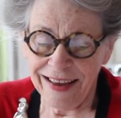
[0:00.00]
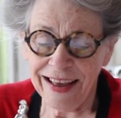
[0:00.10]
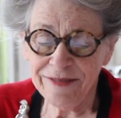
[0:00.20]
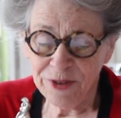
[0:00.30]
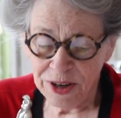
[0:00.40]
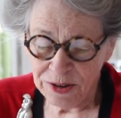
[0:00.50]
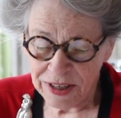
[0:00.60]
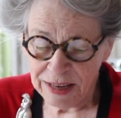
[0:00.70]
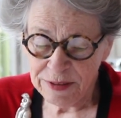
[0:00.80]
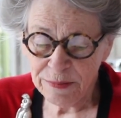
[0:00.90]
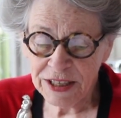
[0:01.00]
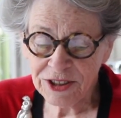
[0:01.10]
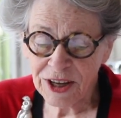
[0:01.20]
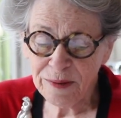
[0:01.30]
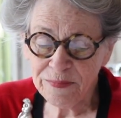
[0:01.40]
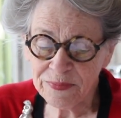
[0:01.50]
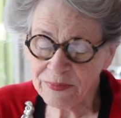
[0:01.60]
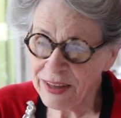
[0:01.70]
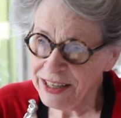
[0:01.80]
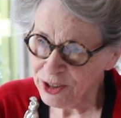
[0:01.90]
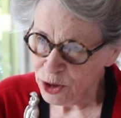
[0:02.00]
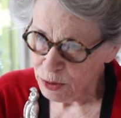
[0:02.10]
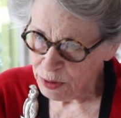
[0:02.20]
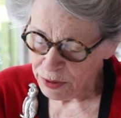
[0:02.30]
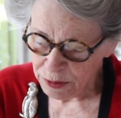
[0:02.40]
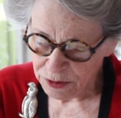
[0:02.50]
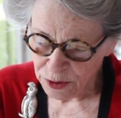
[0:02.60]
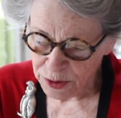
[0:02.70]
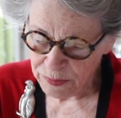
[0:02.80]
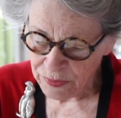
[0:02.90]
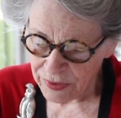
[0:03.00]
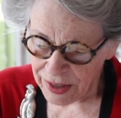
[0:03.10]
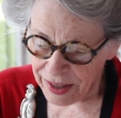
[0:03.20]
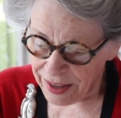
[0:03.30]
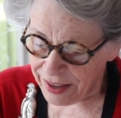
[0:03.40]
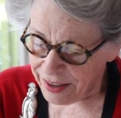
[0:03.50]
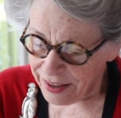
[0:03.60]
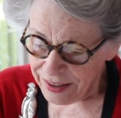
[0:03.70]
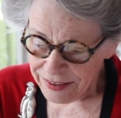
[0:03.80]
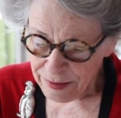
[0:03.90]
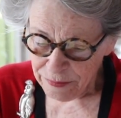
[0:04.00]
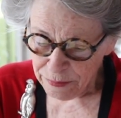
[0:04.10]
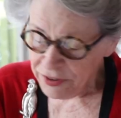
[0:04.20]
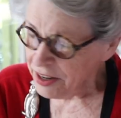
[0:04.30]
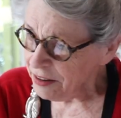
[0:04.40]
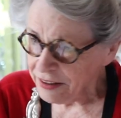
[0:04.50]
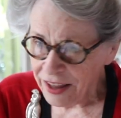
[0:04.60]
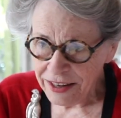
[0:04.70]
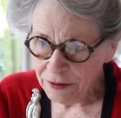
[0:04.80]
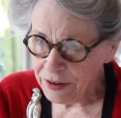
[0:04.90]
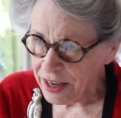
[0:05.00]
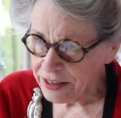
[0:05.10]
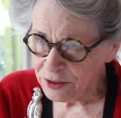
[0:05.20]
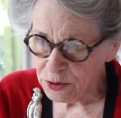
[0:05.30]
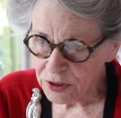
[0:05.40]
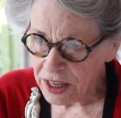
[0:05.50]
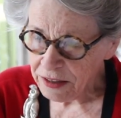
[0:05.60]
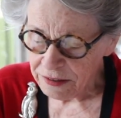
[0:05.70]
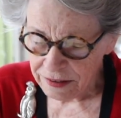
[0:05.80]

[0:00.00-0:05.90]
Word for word: And Vernel came to my shop and he told me what he was doing. I said, Vernel, I don't know how to do that.